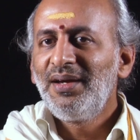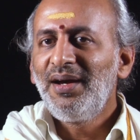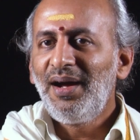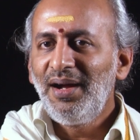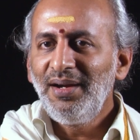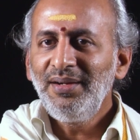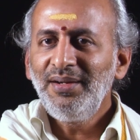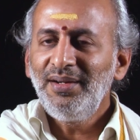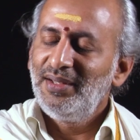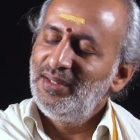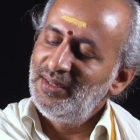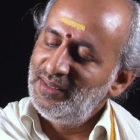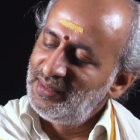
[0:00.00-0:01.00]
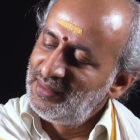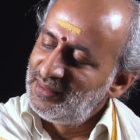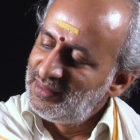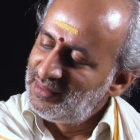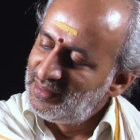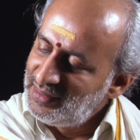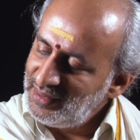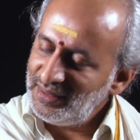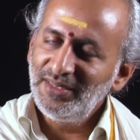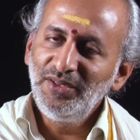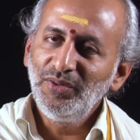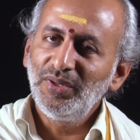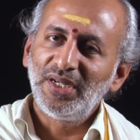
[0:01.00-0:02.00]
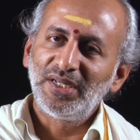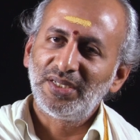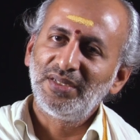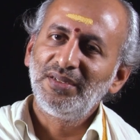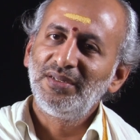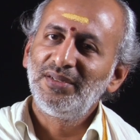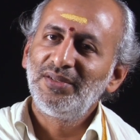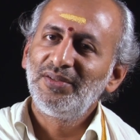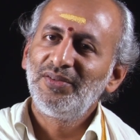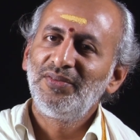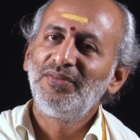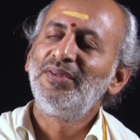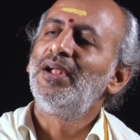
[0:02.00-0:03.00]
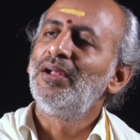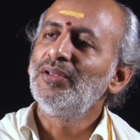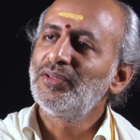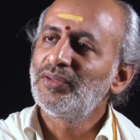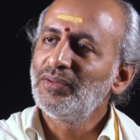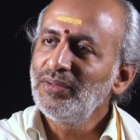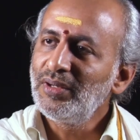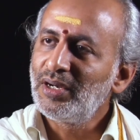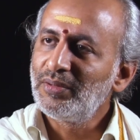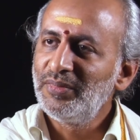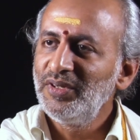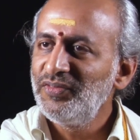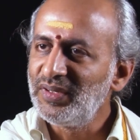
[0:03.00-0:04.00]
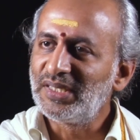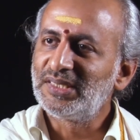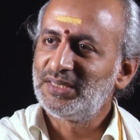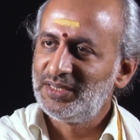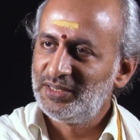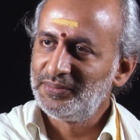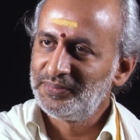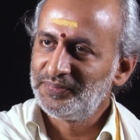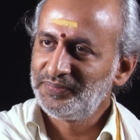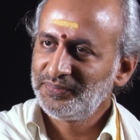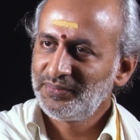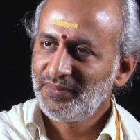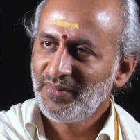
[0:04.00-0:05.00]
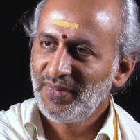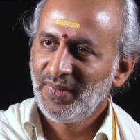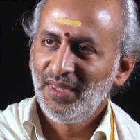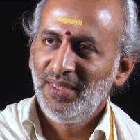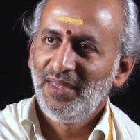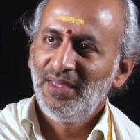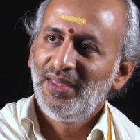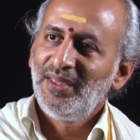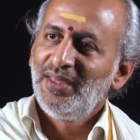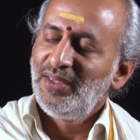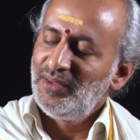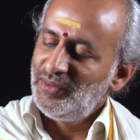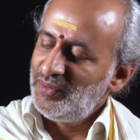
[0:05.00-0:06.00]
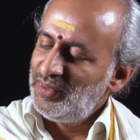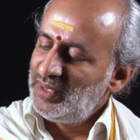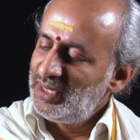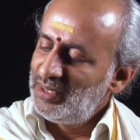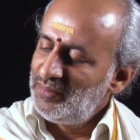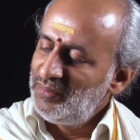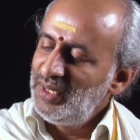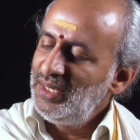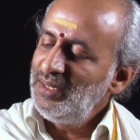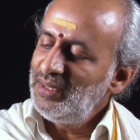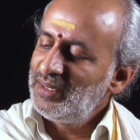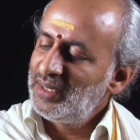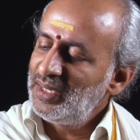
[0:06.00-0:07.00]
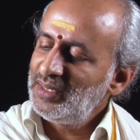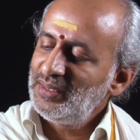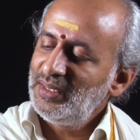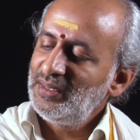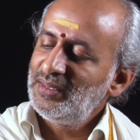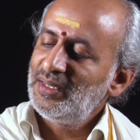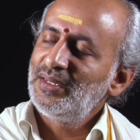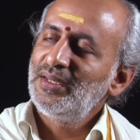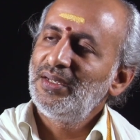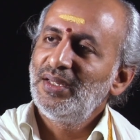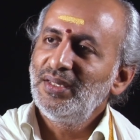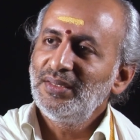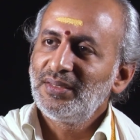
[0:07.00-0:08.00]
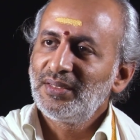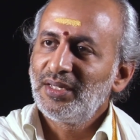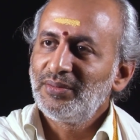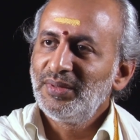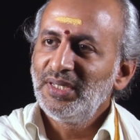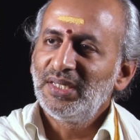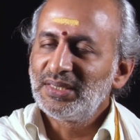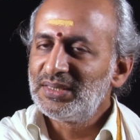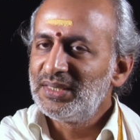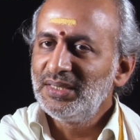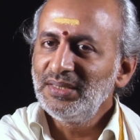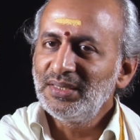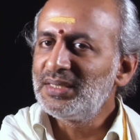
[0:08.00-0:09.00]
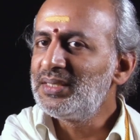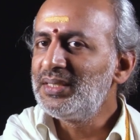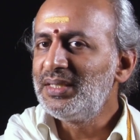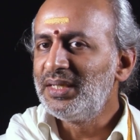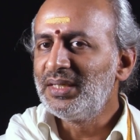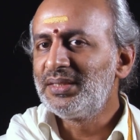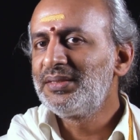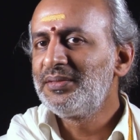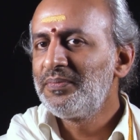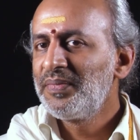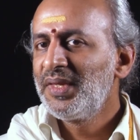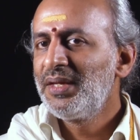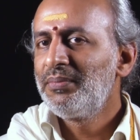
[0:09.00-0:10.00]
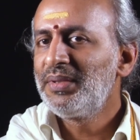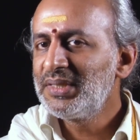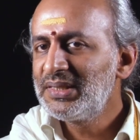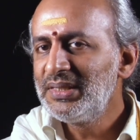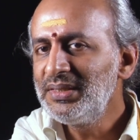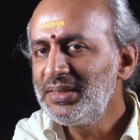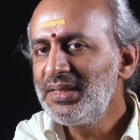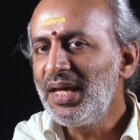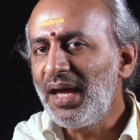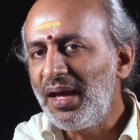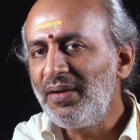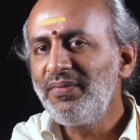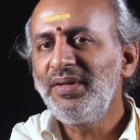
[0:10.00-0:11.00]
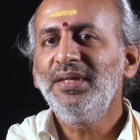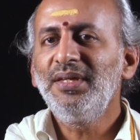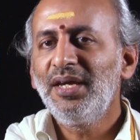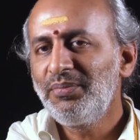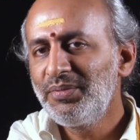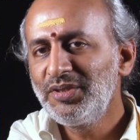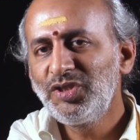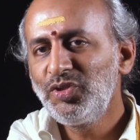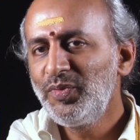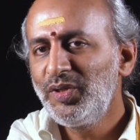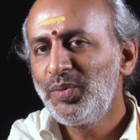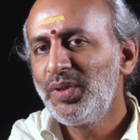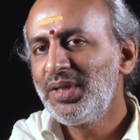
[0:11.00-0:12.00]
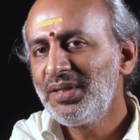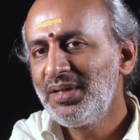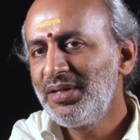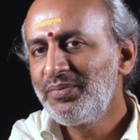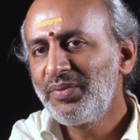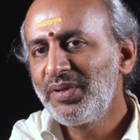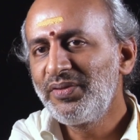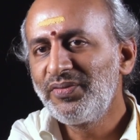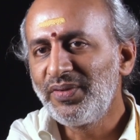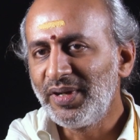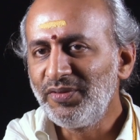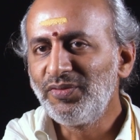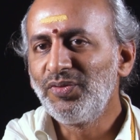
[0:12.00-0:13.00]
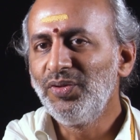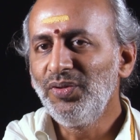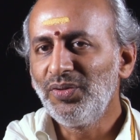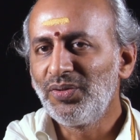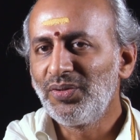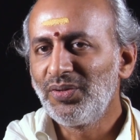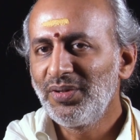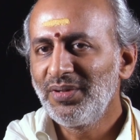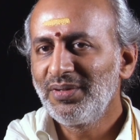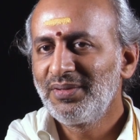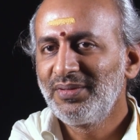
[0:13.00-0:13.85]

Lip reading: and this duration will also not be fixed. So, it can be greater than 30 days, it can be less than 30 days. But since the average happens to be 29.54,